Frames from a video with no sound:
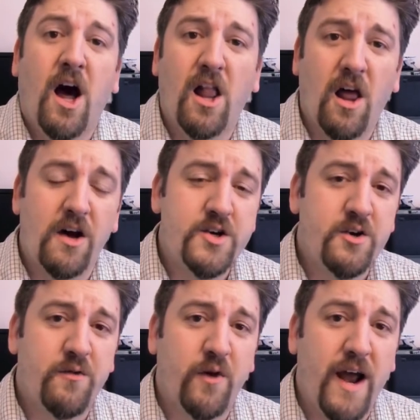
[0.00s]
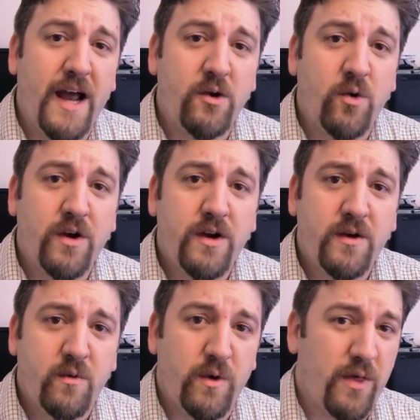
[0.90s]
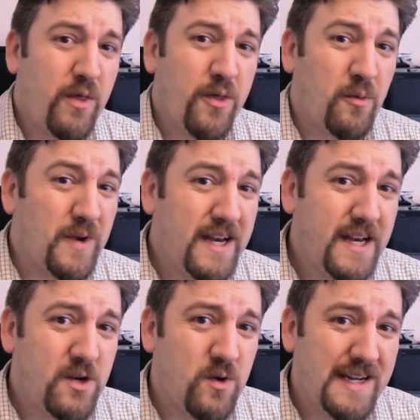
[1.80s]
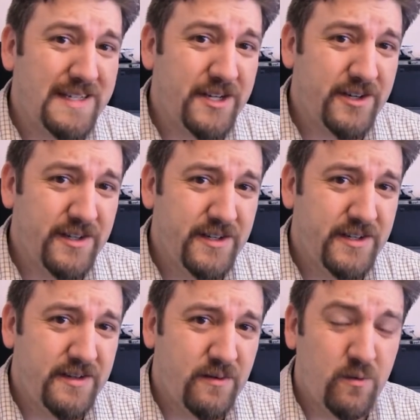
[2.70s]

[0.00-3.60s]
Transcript: A launcher for Android with three D transitions,